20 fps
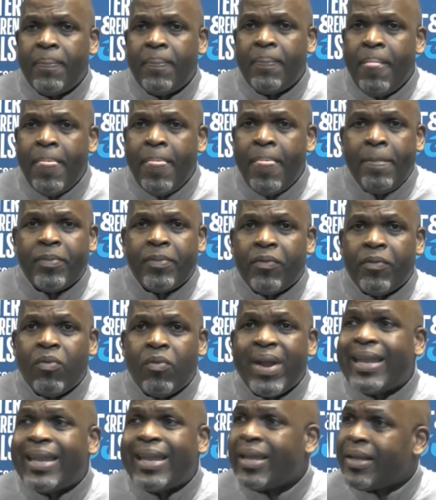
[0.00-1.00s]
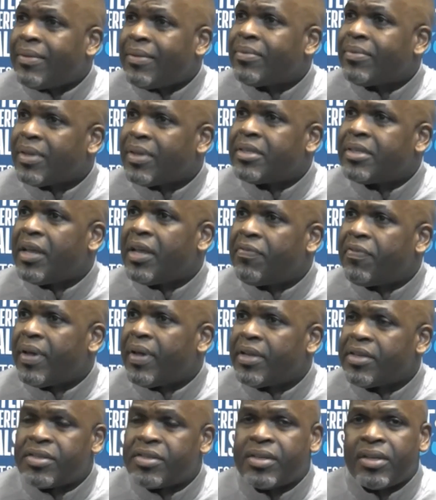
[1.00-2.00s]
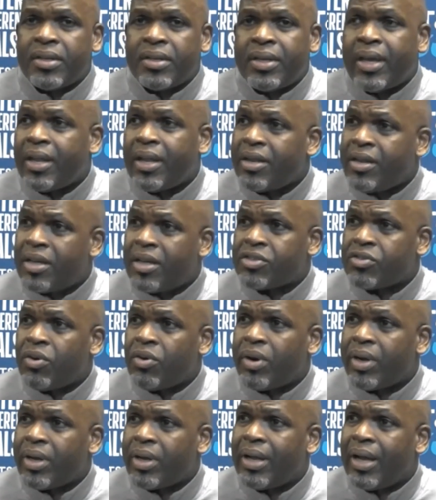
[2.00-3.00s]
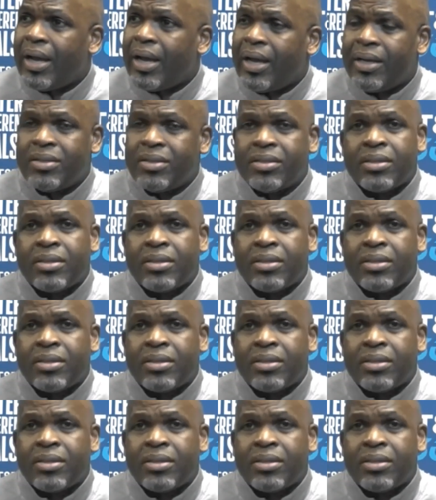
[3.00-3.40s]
reading the defense, getting us organized,